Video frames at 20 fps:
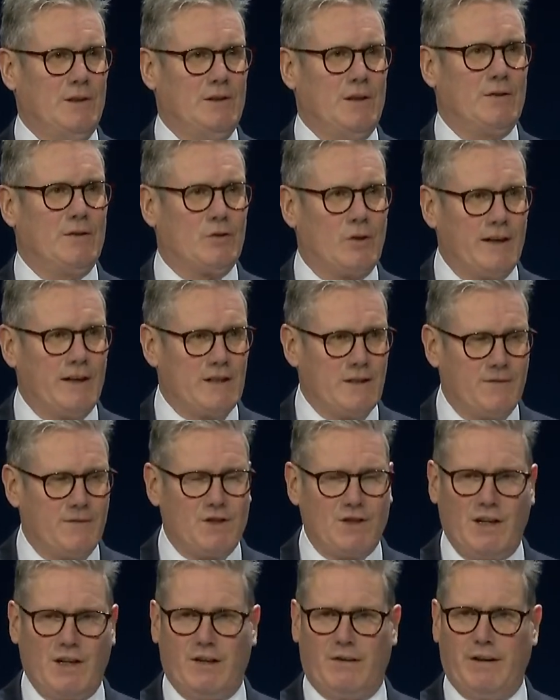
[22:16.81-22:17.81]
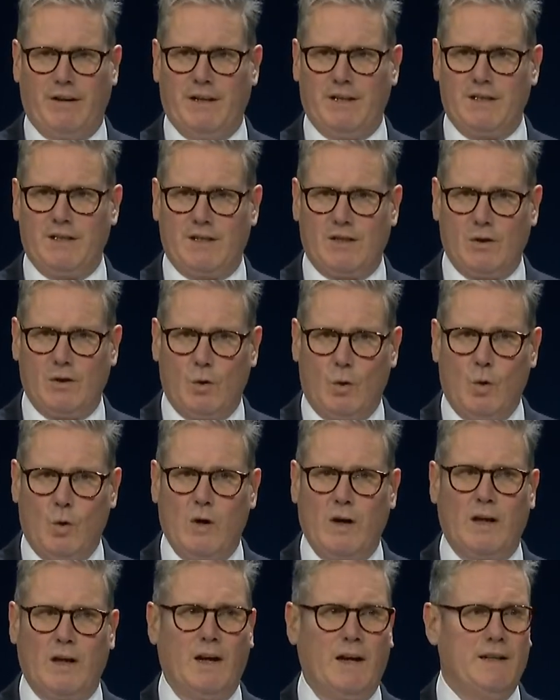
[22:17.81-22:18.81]
the threat of serious
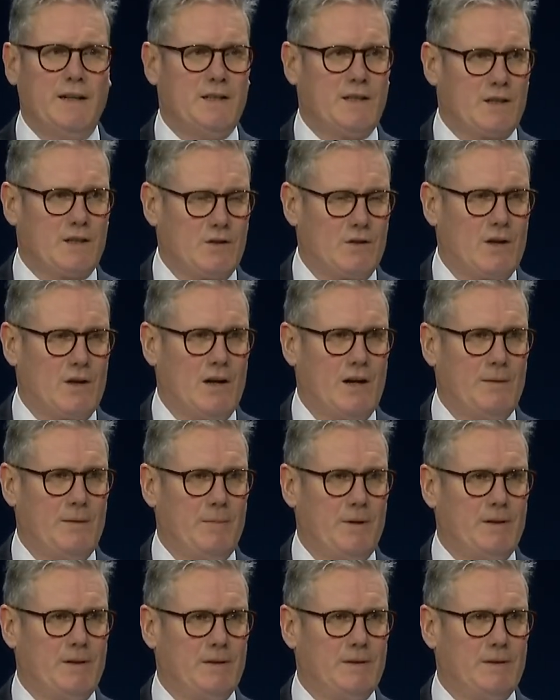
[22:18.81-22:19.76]
organised crime.